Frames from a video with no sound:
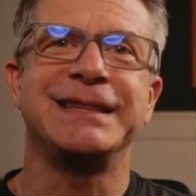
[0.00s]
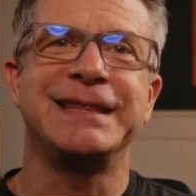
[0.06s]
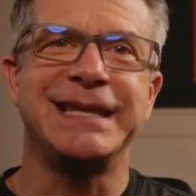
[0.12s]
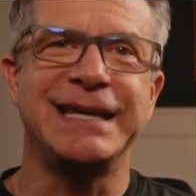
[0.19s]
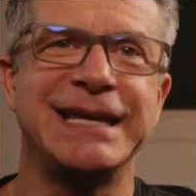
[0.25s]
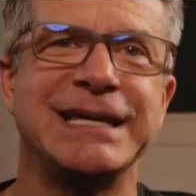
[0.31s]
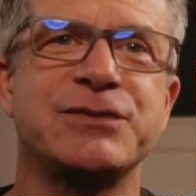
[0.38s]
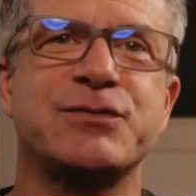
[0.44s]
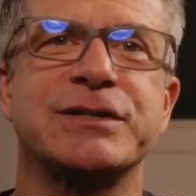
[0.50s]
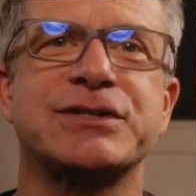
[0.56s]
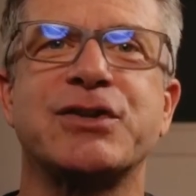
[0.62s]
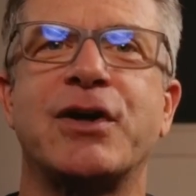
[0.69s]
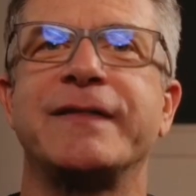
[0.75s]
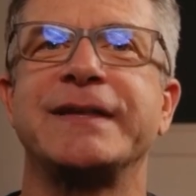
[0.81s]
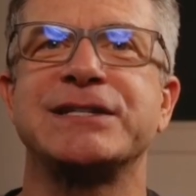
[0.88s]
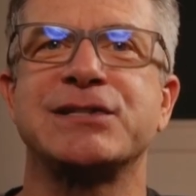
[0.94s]
The interest
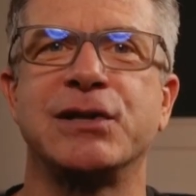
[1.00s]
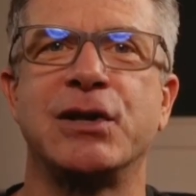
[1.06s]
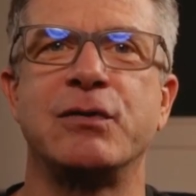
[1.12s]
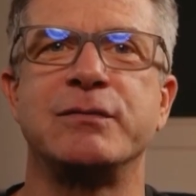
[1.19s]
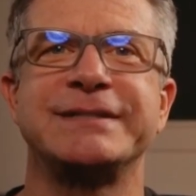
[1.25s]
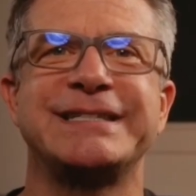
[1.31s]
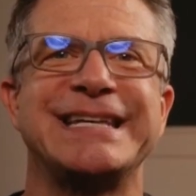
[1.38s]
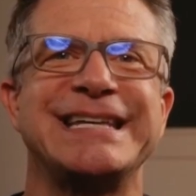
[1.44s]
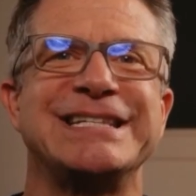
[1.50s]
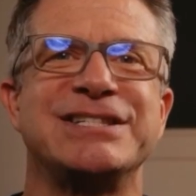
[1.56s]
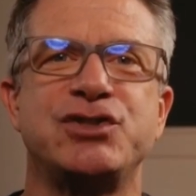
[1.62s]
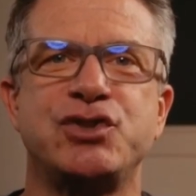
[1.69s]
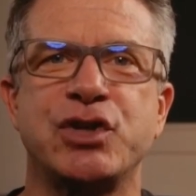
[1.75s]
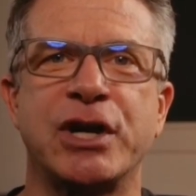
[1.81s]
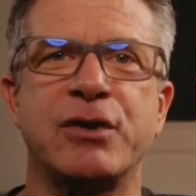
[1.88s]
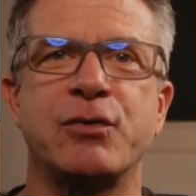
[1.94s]
on these loans is
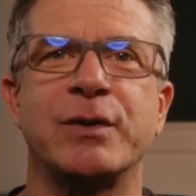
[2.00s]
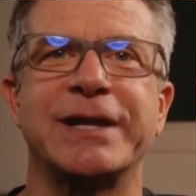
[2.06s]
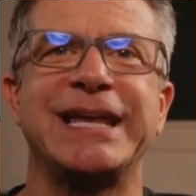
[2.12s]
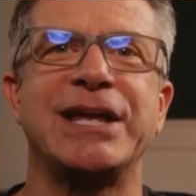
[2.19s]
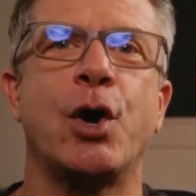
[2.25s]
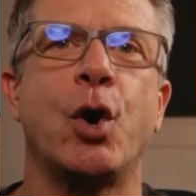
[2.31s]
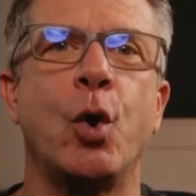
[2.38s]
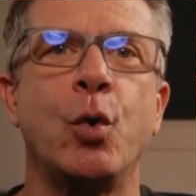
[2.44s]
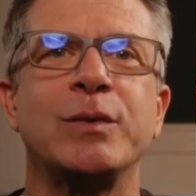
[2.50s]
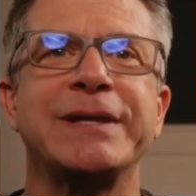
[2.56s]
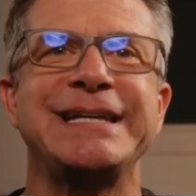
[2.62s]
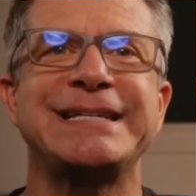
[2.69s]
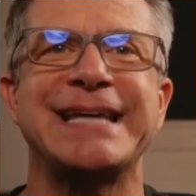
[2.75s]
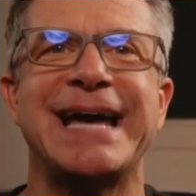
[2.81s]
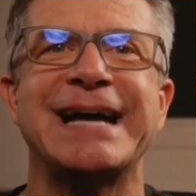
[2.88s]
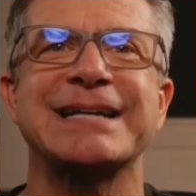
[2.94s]
generally
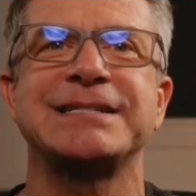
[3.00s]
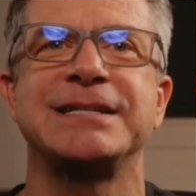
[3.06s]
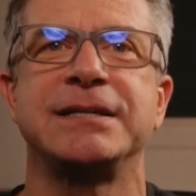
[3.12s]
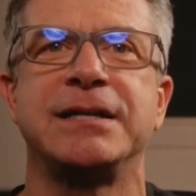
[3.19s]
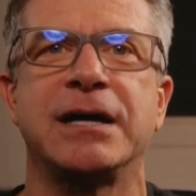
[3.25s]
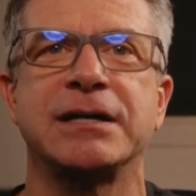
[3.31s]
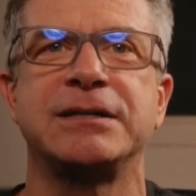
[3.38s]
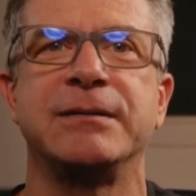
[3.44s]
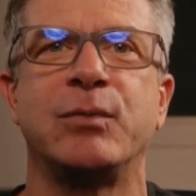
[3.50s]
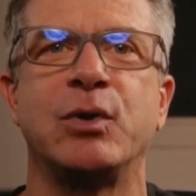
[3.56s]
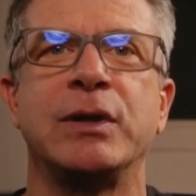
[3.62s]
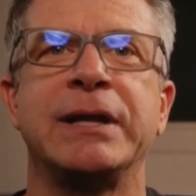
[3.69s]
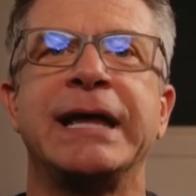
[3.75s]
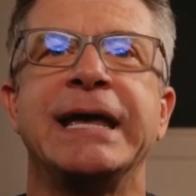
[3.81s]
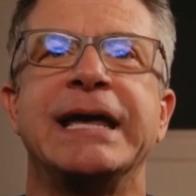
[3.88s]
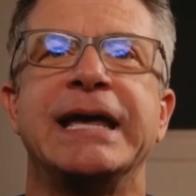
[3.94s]
only tax
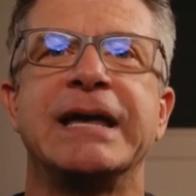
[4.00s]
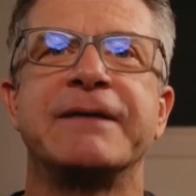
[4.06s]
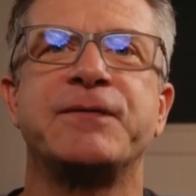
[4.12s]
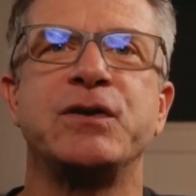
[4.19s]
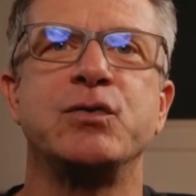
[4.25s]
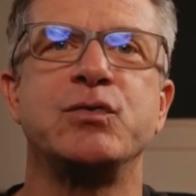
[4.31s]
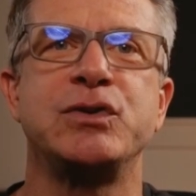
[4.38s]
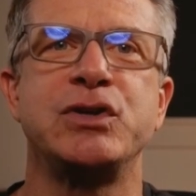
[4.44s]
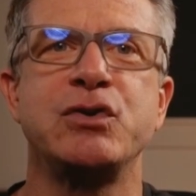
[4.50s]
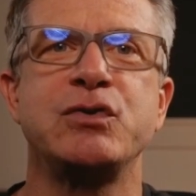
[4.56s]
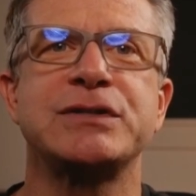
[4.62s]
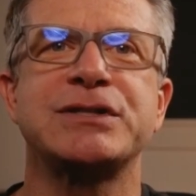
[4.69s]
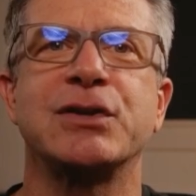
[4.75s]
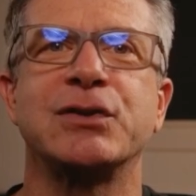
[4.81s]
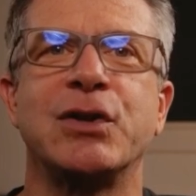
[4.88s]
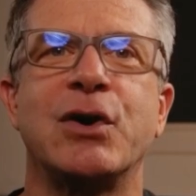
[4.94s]
deductible if you
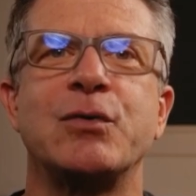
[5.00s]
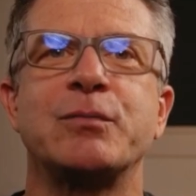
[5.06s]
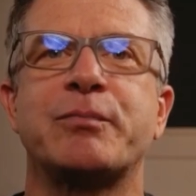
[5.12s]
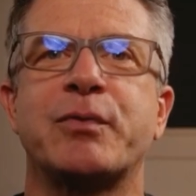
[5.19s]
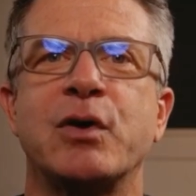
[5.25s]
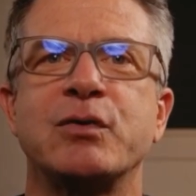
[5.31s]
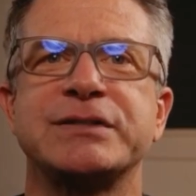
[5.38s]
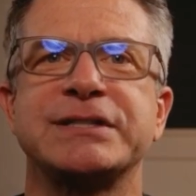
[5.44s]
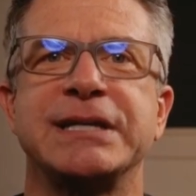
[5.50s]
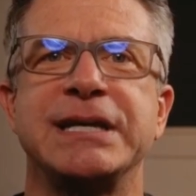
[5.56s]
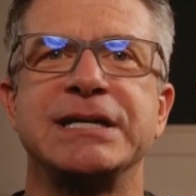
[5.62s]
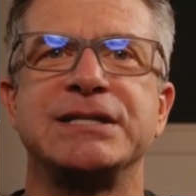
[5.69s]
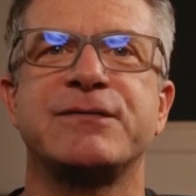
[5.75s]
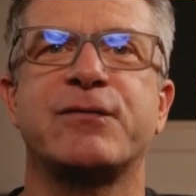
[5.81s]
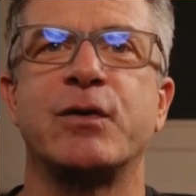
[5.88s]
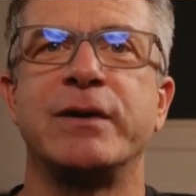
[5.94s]
use the loan
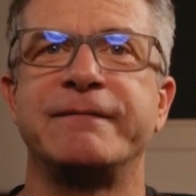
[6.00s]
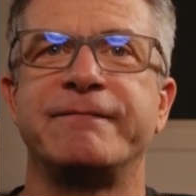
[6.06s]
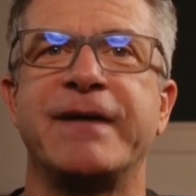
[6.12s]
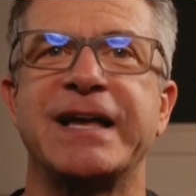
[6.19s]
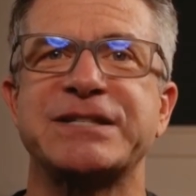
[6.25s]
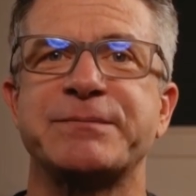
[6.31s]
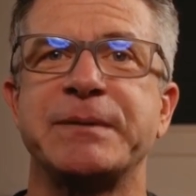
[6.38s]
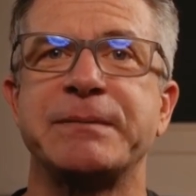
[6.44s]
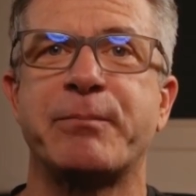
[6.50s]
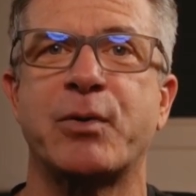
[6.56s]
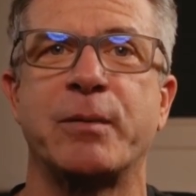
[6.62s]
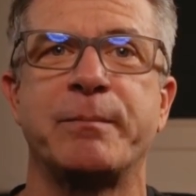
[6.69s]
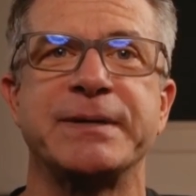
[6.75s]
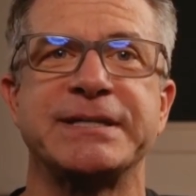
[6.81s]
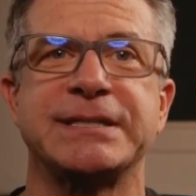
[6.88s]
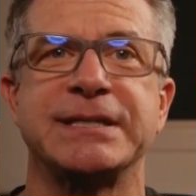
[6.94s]
proceeds for investment
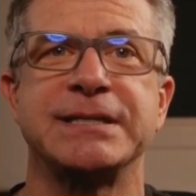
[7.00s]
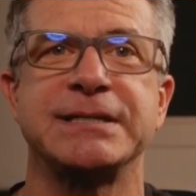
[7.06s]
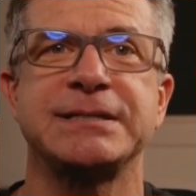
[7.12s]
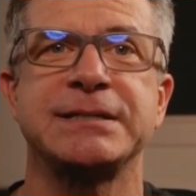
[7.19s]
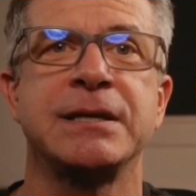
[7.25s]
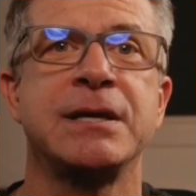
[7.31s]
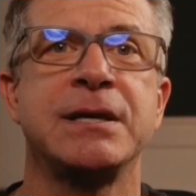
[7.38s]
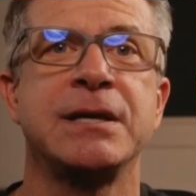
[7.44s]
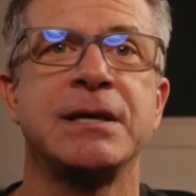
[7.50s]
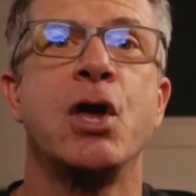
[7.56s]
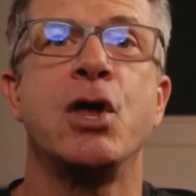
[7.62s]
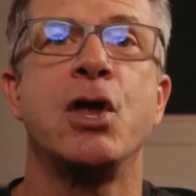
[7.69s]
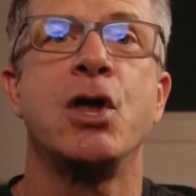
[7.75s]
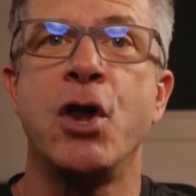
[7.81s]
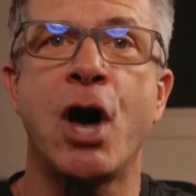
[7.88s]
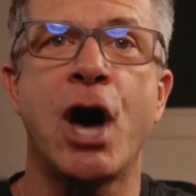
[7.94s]
purposes,
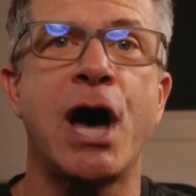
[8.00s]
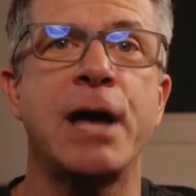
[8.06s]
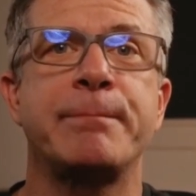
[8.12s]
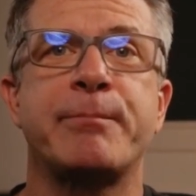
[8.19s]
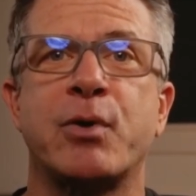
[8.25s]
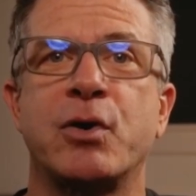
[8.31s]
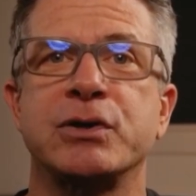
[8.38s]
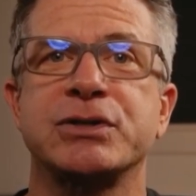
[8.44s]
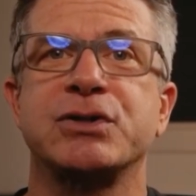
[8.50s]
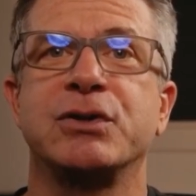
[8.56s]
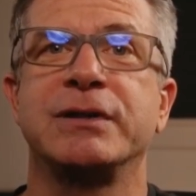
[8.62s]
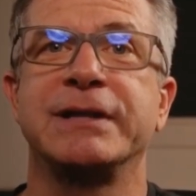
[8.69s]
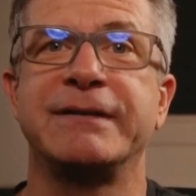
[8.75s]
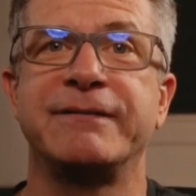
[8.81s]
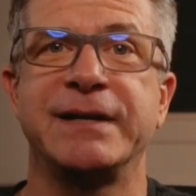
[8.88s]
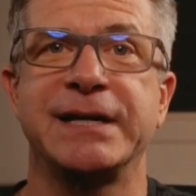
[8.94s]
not personal living